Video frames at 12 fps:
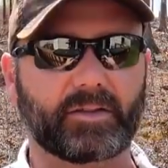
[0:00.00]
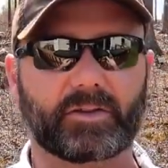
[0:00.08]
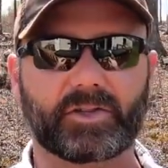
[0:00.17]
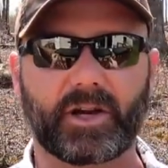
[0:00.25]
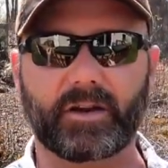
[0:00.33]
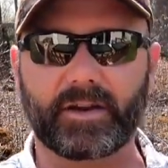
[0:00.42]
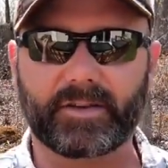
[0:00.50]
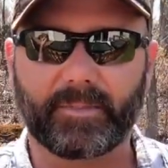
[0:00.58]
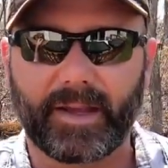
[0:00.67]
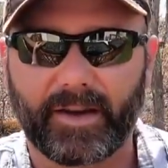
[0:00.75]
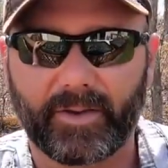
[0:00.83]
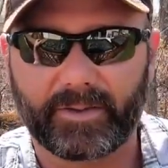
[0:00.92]
little cherry
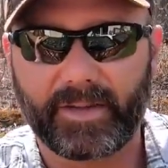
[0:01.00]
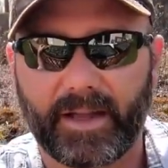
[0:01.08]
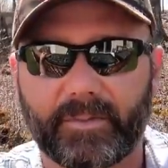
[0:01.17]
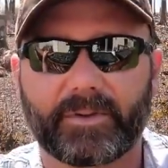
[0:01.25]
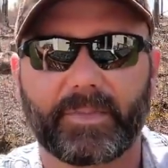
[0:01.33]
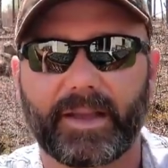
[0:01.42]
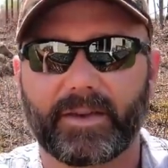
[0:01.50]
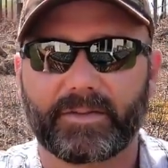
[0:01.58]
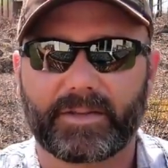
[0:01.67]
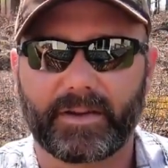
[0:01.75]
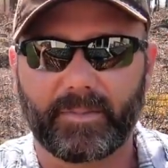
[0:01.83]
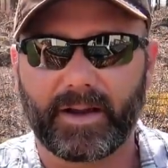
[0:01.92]
tomato type
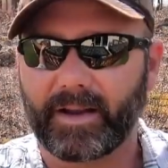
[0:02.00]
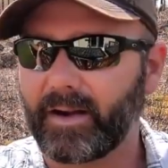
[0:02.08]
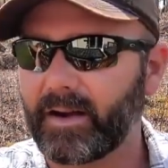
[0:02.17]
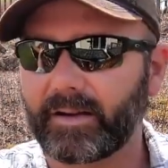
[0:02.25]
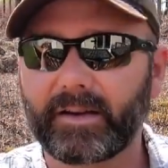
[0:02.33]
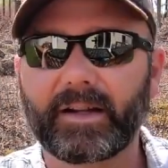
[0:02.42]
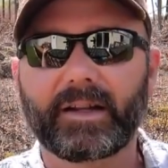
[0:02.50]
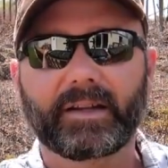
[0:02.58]
tomatoes in my garden.